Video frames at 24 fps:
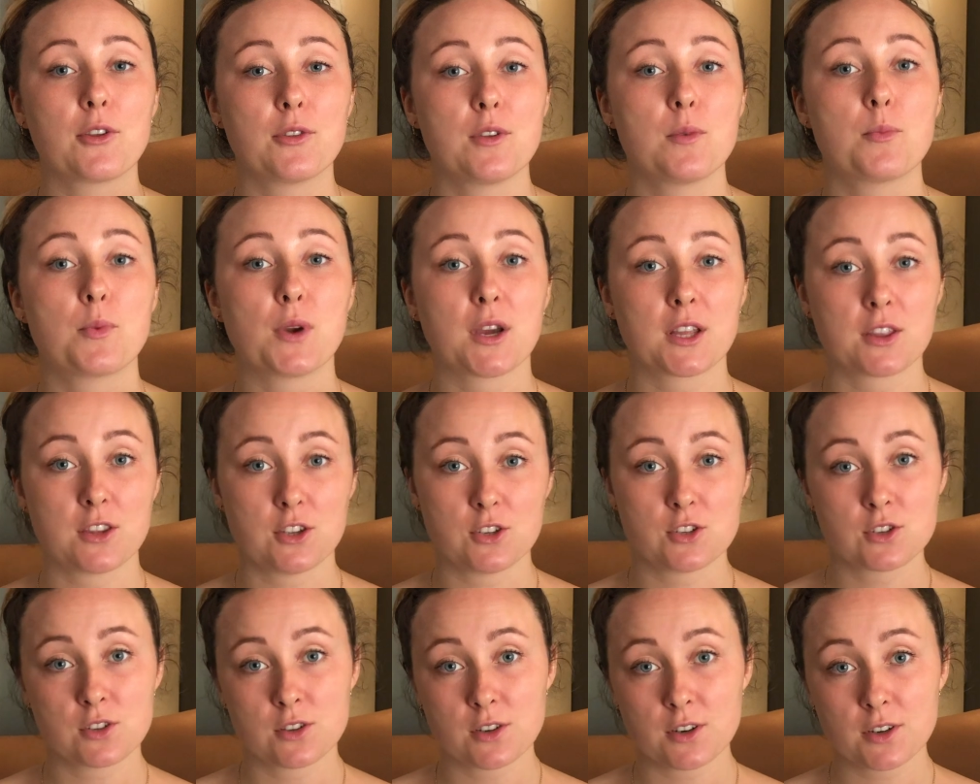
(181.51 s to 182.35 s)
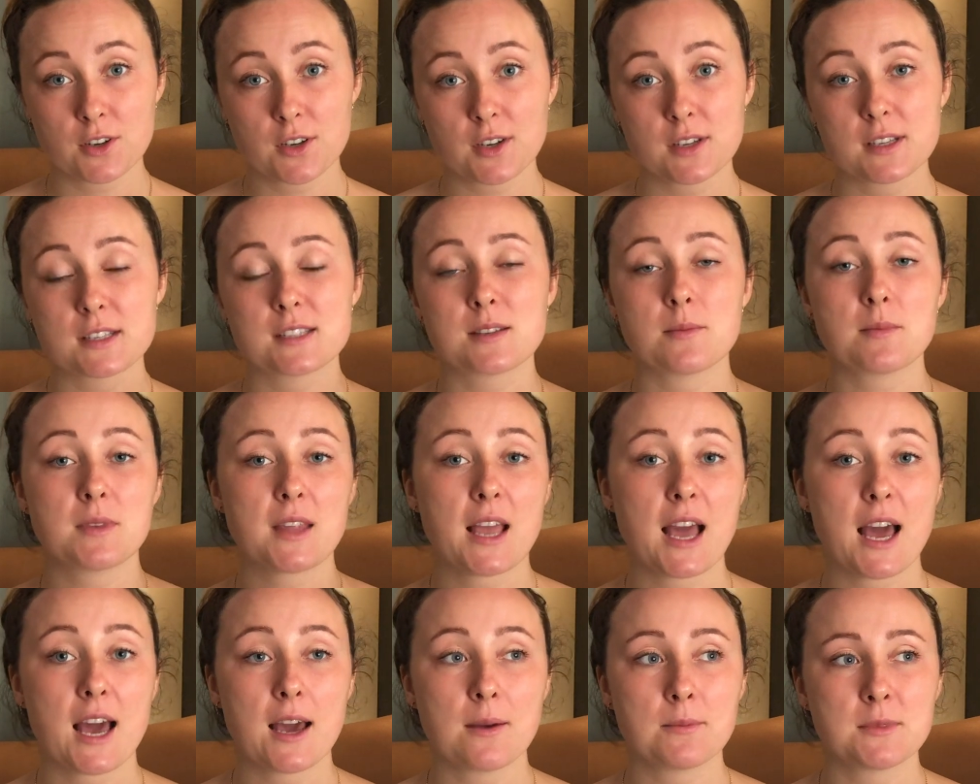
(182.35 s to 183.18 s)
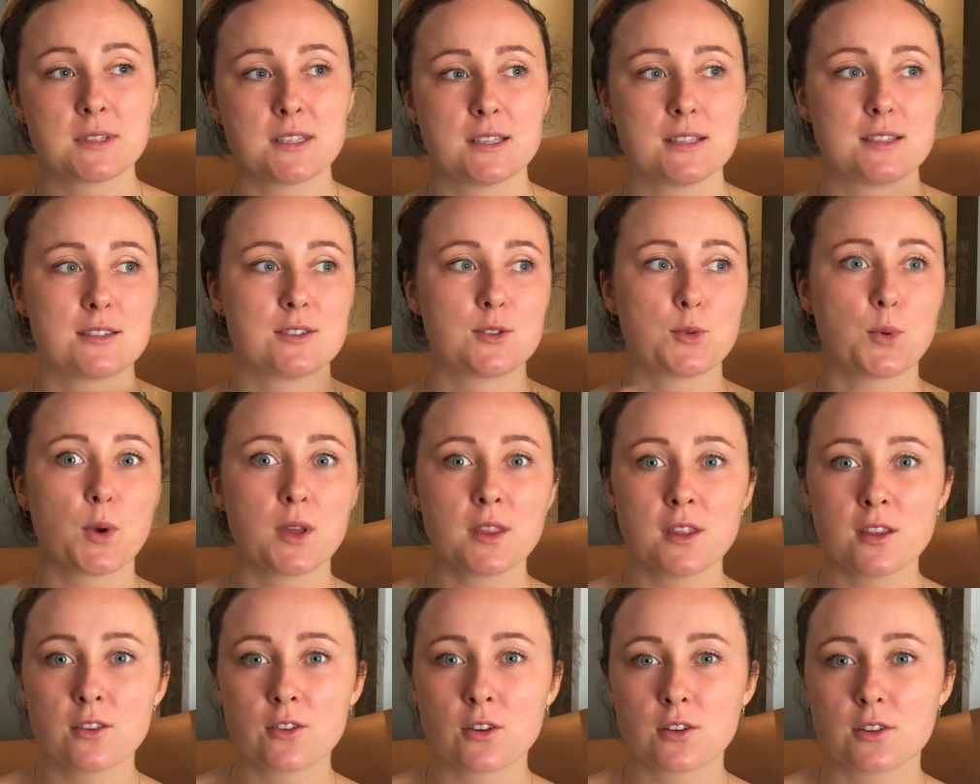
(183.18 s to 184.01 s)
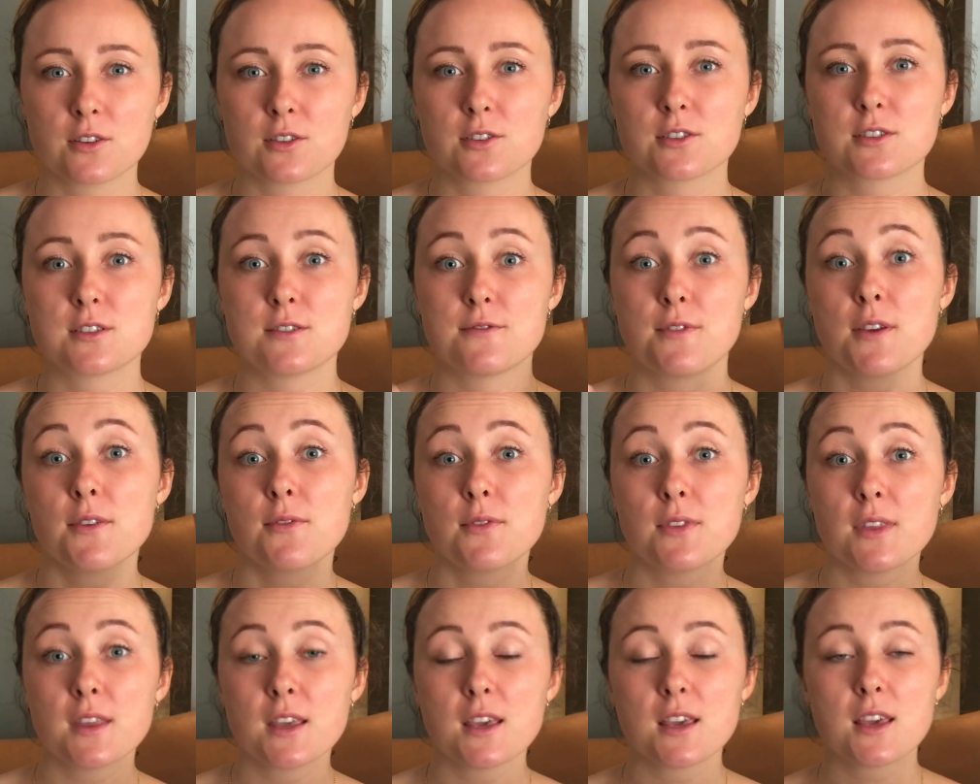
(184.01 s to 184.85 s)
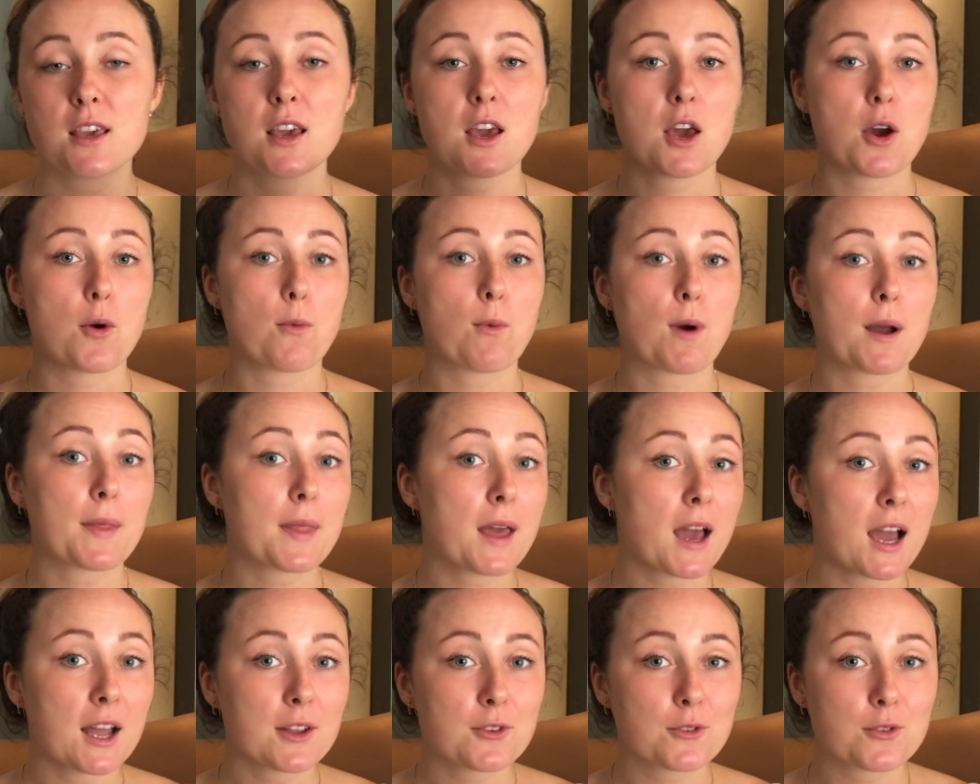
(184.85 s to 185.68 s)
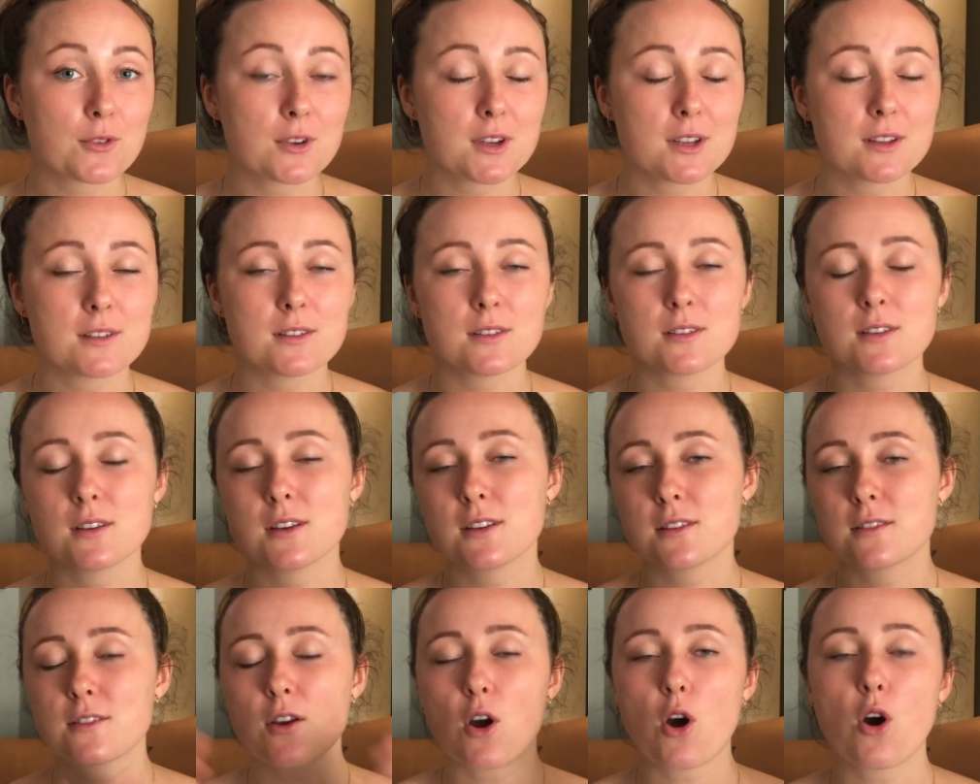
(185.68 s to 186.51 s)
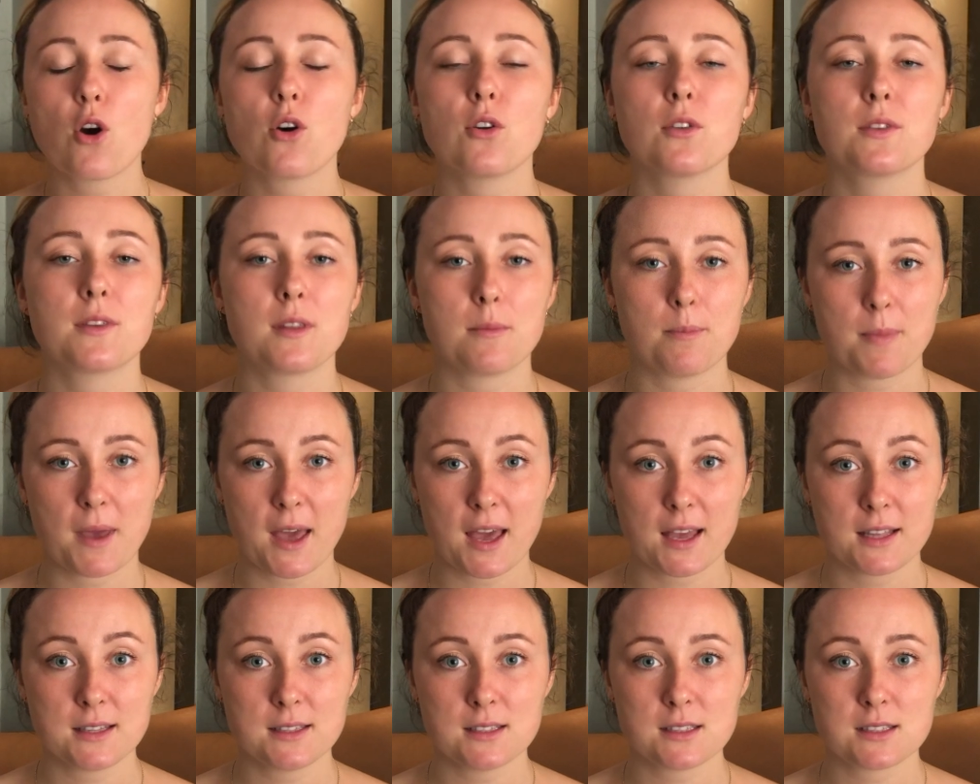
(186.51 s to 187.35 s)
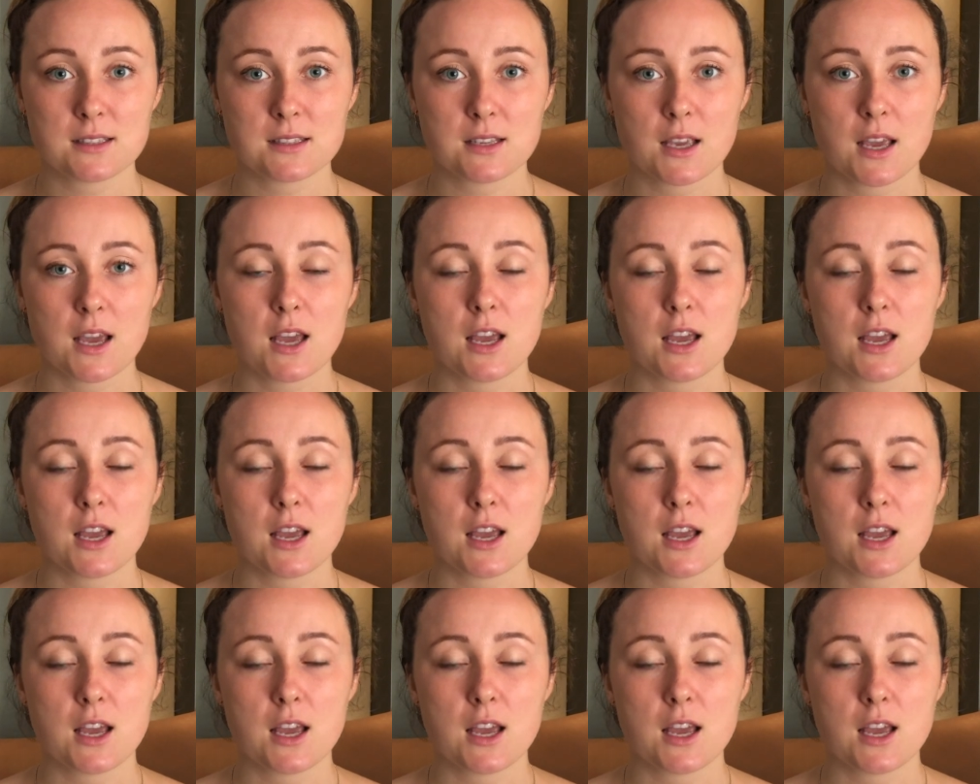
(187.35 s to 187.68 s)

the practitioner. Sometimes it's $20, $50, $100, it all depends.